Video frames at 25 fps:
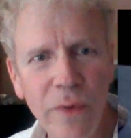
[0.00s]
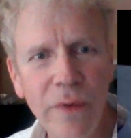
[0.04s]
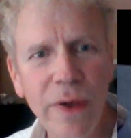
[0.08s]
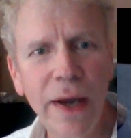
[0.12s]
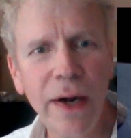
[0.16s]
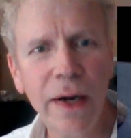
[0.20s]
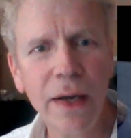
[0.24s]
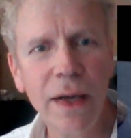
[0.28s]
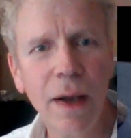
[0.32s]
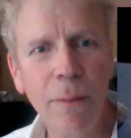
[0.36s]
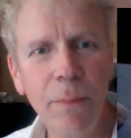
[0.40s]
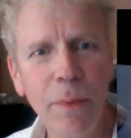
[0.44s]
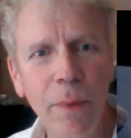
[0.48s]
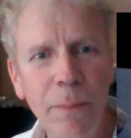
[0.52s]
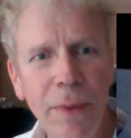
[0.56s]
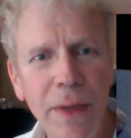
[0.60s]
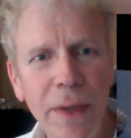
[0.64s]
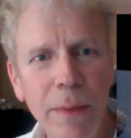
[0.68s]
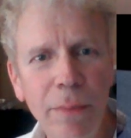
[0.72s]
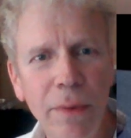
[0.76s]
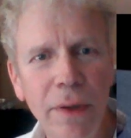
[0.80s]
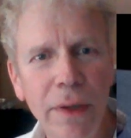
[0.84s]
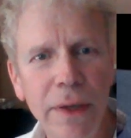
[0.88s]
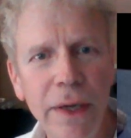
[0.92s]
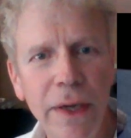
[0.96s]
got a couple
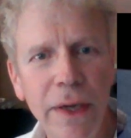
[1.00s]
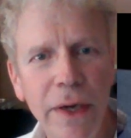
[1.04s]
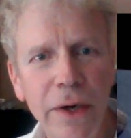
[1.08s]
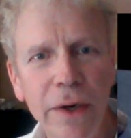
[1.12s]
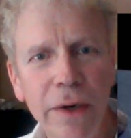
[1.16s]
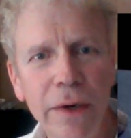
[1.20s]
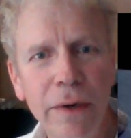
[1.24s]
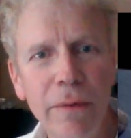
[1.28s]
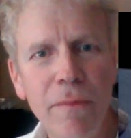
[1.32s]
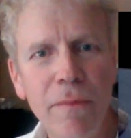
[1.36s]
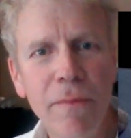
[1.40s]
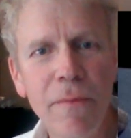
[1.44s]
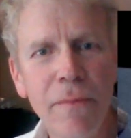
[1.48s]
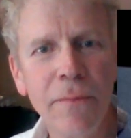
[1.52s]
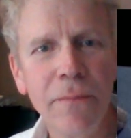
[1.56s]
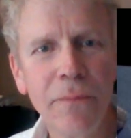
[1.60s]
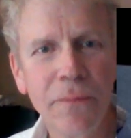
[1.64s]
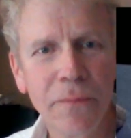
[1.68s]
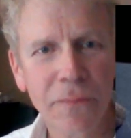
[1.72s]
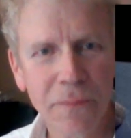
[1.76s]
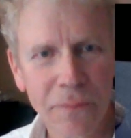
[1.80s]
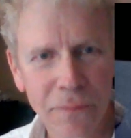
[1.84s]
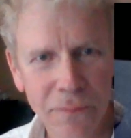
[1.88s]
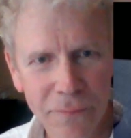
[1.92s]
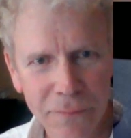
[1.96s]
people in here,
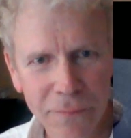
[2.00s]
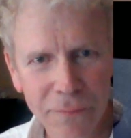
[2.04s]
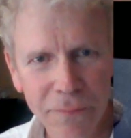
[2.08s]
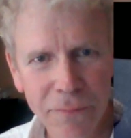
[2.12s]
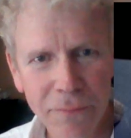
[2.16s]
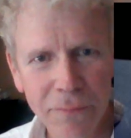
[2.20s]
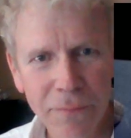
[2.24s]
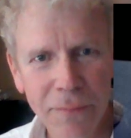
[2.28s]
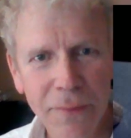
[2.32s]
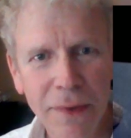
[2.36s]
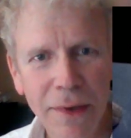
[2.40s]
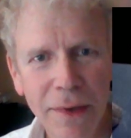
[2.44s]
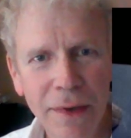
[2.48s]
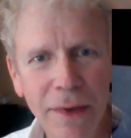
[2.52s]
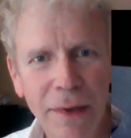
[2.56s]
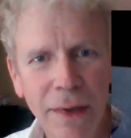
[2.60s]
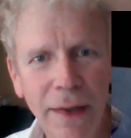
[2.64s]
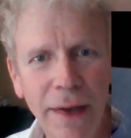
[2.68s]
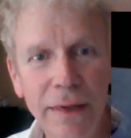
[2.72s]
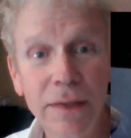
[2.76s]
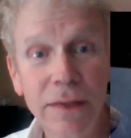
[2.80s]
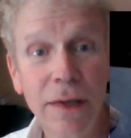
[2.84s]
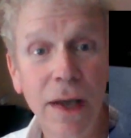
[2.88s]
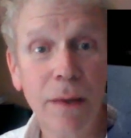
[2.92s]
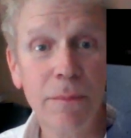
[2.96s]

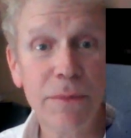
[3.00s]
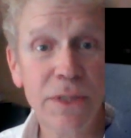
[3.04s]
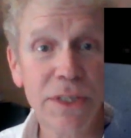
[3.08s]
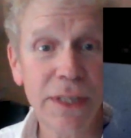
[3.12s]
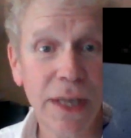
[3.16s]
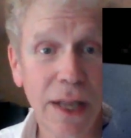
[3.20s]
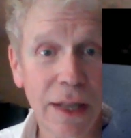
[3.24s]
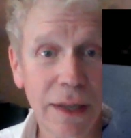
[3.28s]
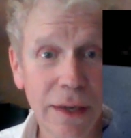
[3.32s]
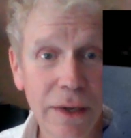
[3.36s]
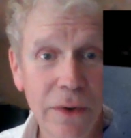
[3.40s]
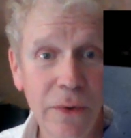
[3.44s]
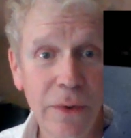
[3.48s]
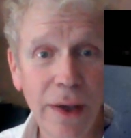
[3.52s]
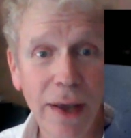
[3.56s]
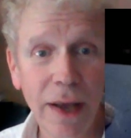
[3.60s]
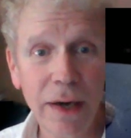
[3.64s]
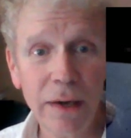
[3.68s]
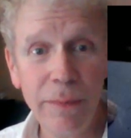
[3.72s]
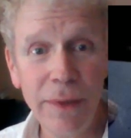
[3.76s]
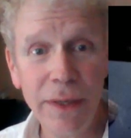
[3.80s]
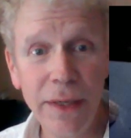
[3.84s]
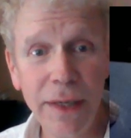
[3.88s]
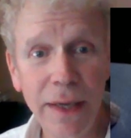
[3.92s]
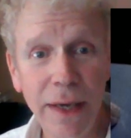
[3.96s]
like Tom Selleck, who had
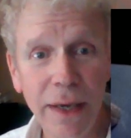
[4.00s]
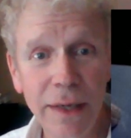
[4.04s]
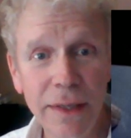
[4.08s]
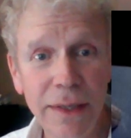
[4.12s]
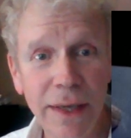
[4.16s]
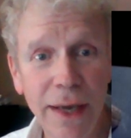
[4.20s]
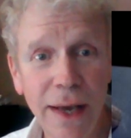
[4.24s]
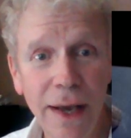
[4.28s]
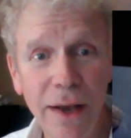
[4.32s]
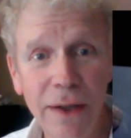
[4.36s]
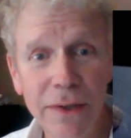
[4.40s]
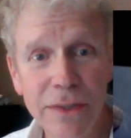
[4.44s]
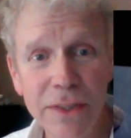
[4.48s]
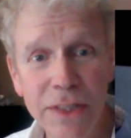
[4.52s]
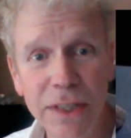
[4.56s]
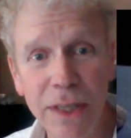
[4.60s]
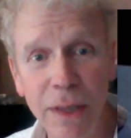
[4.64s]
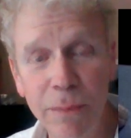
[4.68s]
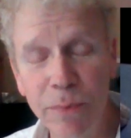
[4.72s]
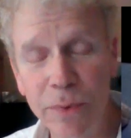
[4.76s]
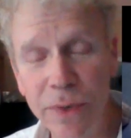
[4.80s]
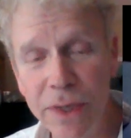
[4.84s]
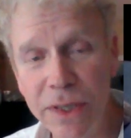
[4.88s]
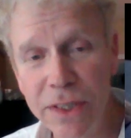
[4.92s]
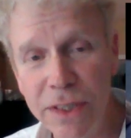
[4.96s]
to be kicked out,
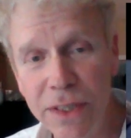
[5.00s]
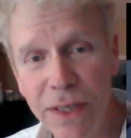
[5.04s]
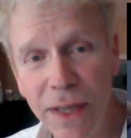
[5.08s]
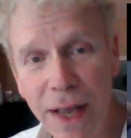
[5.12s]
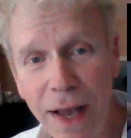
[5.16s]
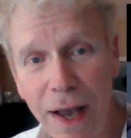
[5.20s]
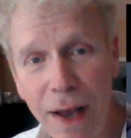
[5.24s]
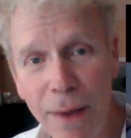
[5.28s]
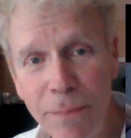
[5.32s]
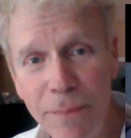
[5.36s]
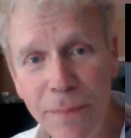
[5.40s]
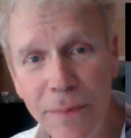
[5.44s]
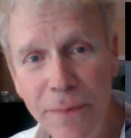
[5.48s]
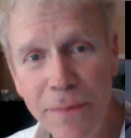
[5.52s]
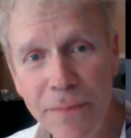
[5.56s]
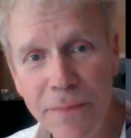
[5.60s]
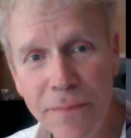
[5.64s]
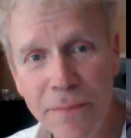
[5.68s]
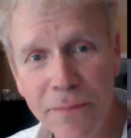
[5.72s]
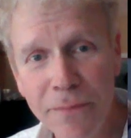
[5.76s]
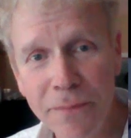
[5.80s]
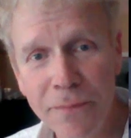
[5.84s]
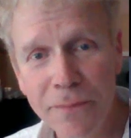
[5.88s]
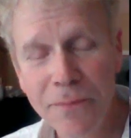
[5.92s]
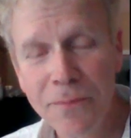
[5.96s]
Slippery Slop,
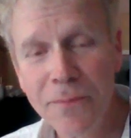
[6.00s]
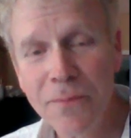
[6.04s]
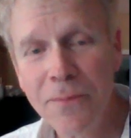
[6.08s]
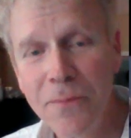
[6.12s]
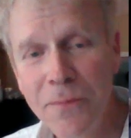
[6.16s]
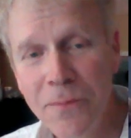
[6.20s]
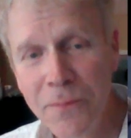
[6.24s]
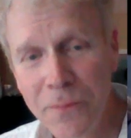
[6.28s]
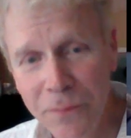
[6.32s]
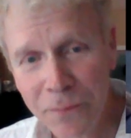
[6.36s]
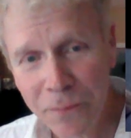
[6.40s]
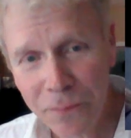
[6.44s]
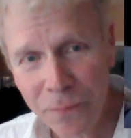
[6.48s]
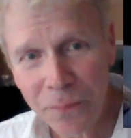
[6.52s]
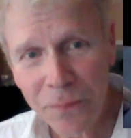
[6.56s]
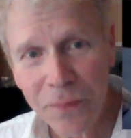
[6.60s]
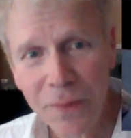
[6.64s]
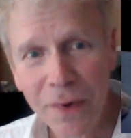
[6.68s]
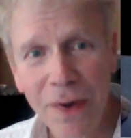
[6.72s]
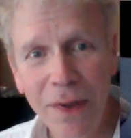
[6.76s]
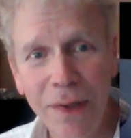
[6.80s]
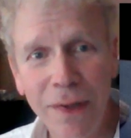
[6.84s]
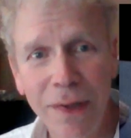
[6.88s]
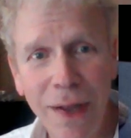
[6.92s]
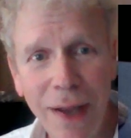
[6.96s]

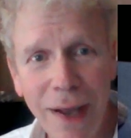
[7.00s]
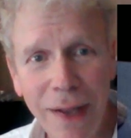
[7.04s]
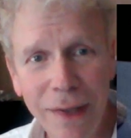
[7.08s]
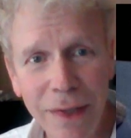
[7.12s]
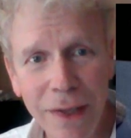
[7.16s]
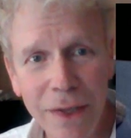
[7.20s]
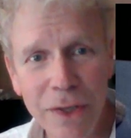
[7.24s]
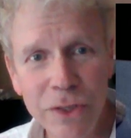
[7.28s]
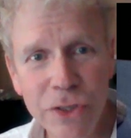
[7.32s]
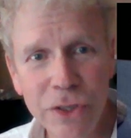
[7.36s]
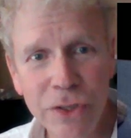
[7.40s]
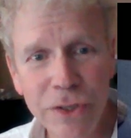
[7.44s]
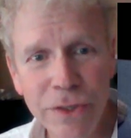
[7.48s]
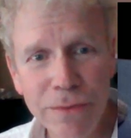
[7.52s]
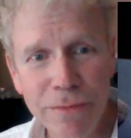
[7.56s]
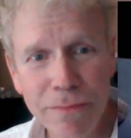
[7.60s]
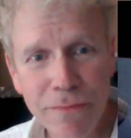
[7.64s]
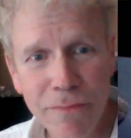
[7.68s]
Lot Lizard.